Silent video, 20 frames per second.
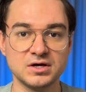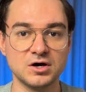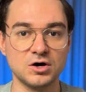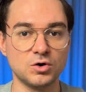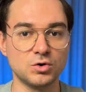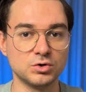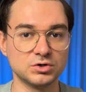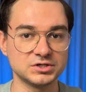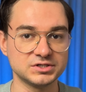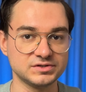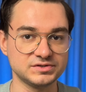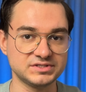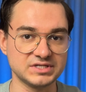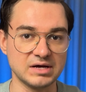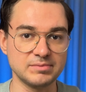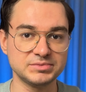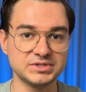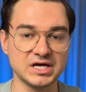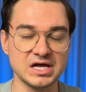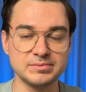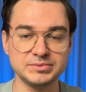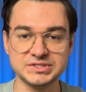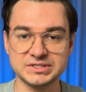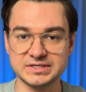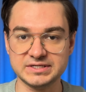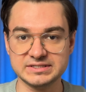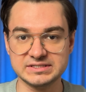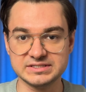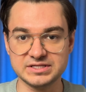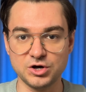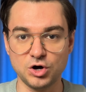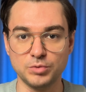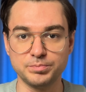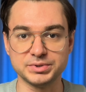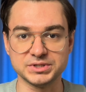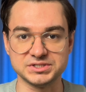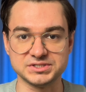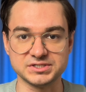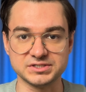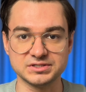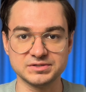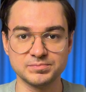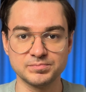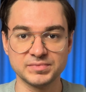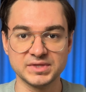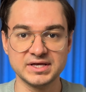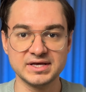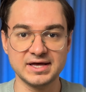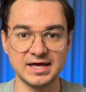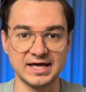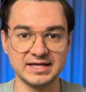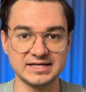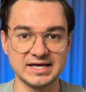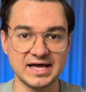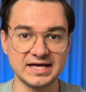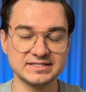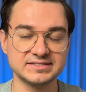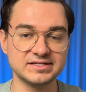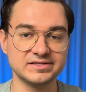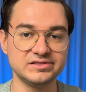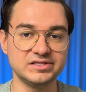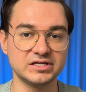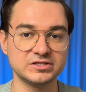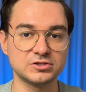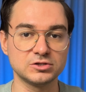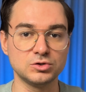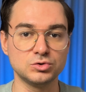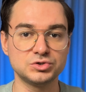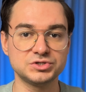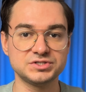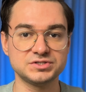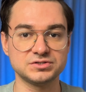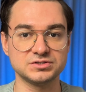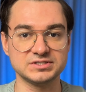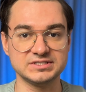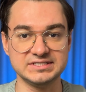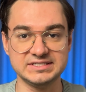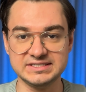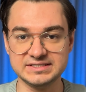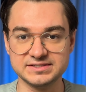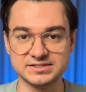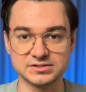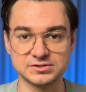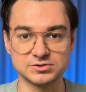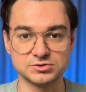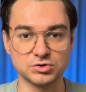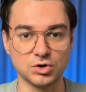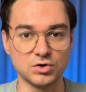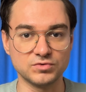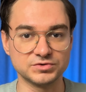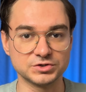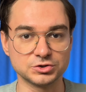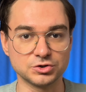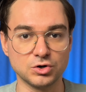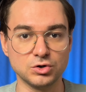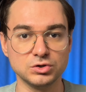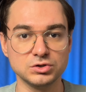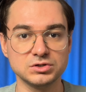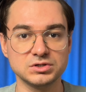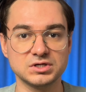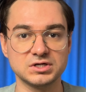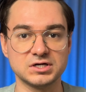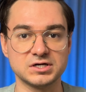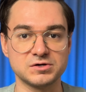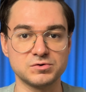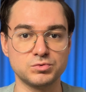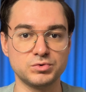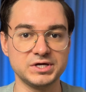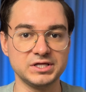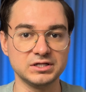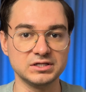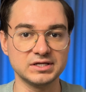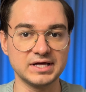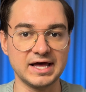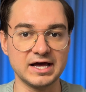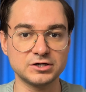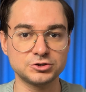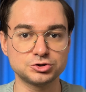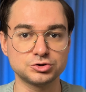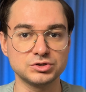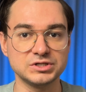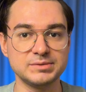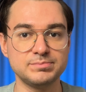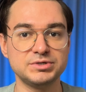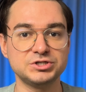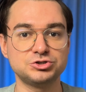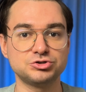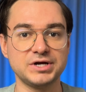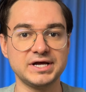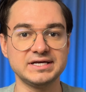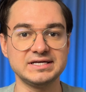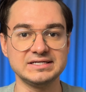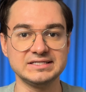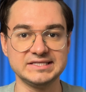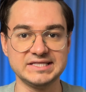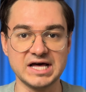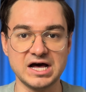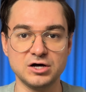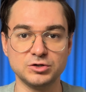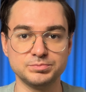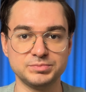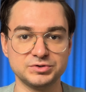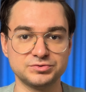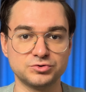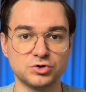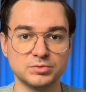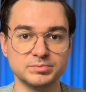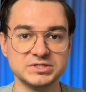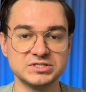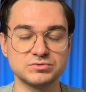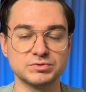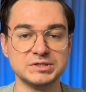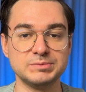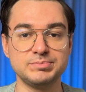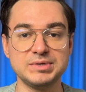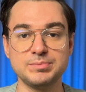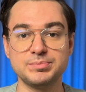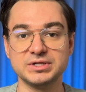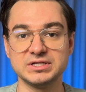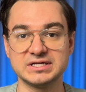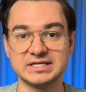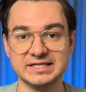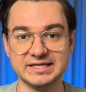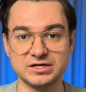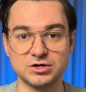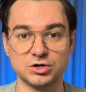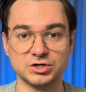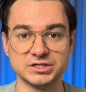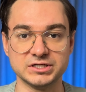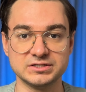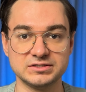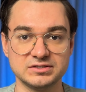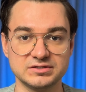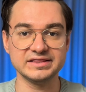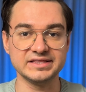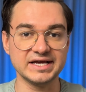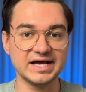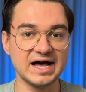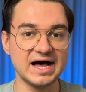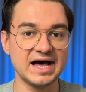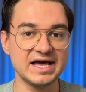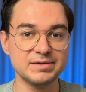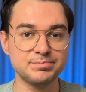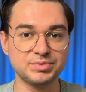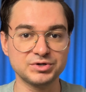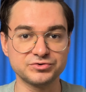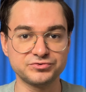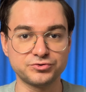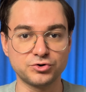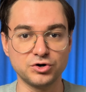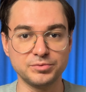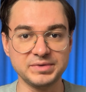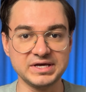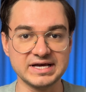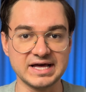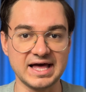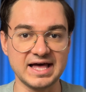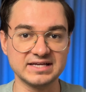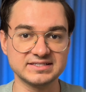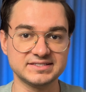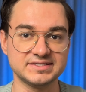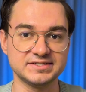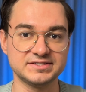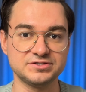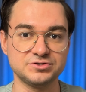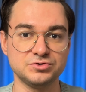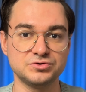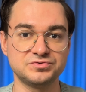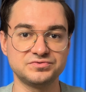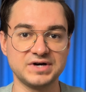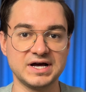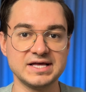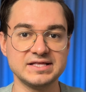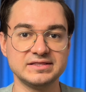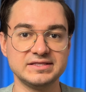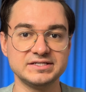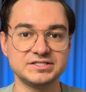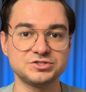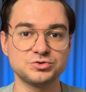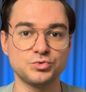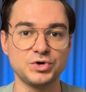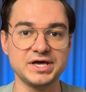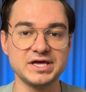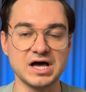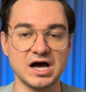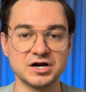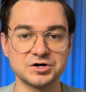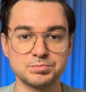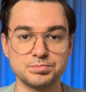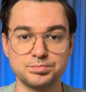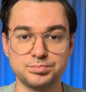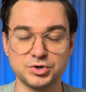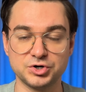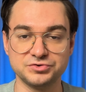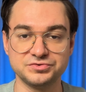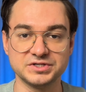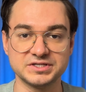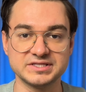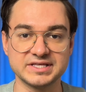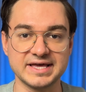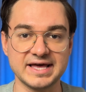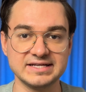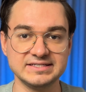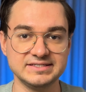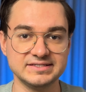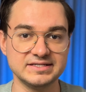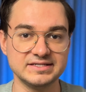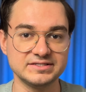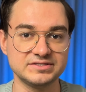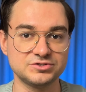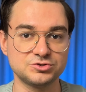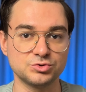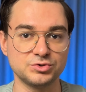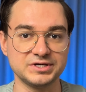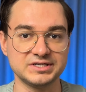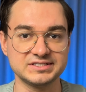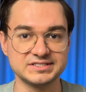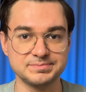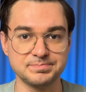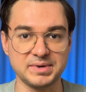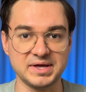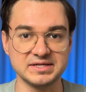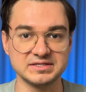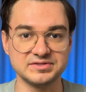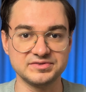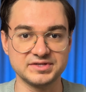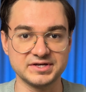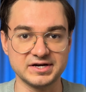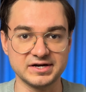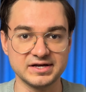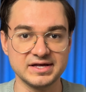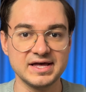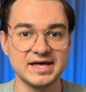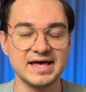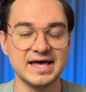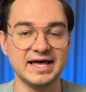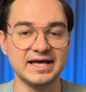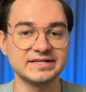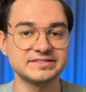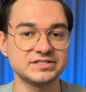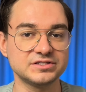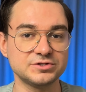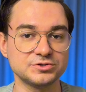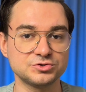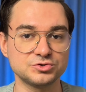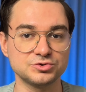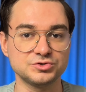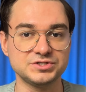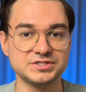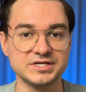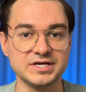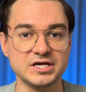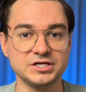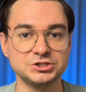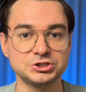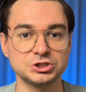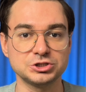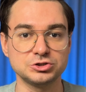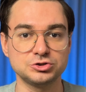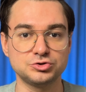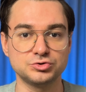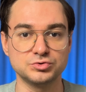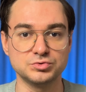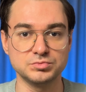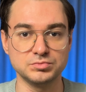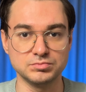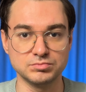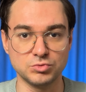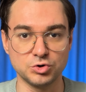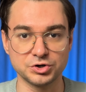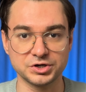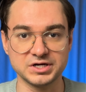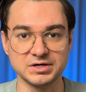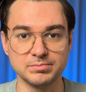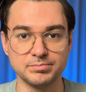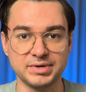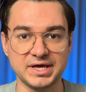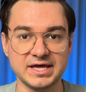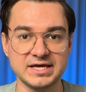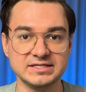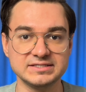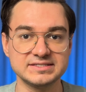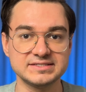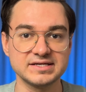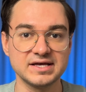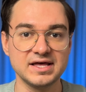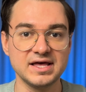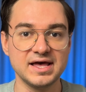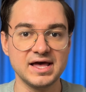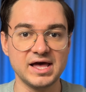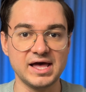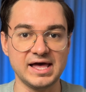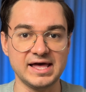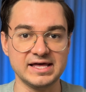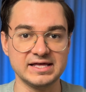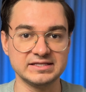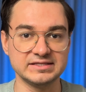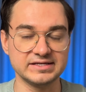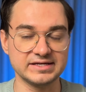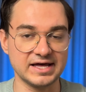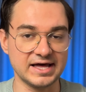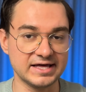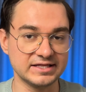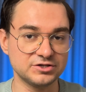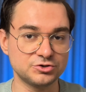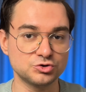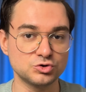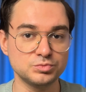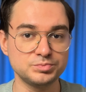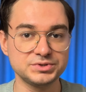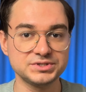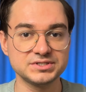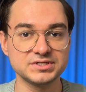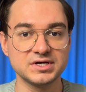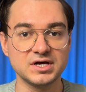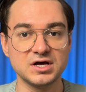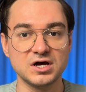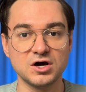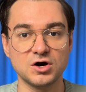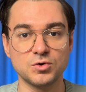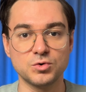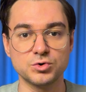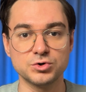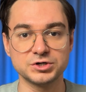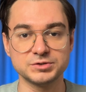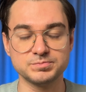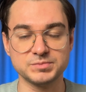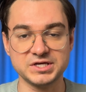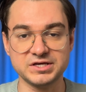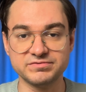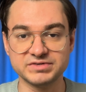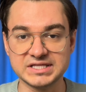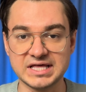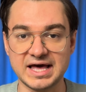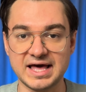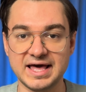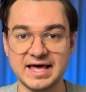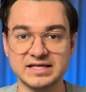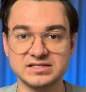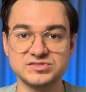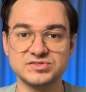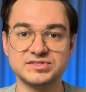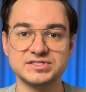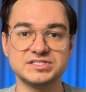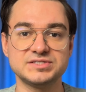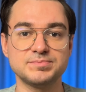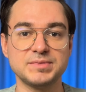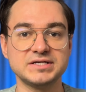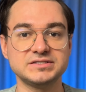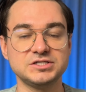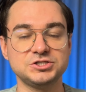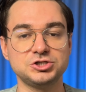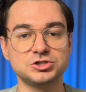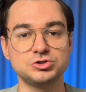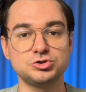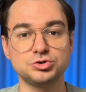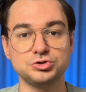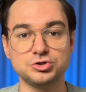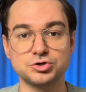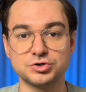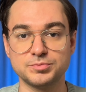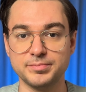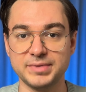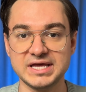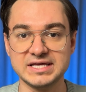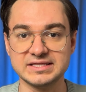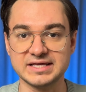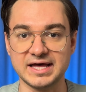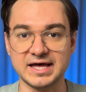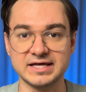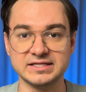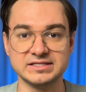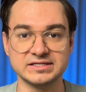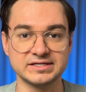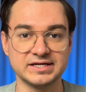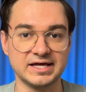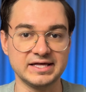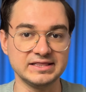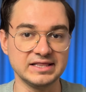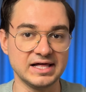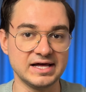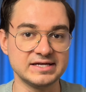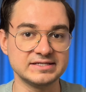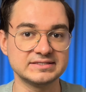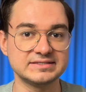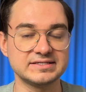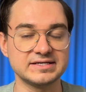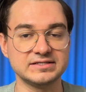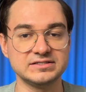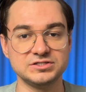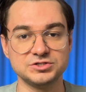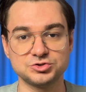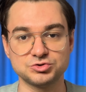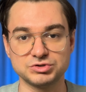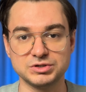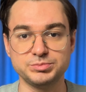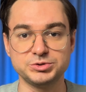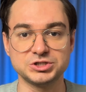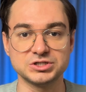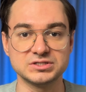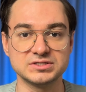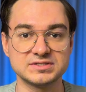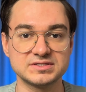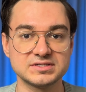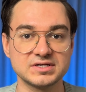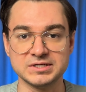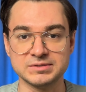Or sometimes it's the opposite. An asset that looks decent overall will actually be dragging down performance when people click on it. The high-performing assets you find this way are perfect candidates to expand their asset association to more campaigns and ad groups, or even add this message into your main ad headlines and descriptions.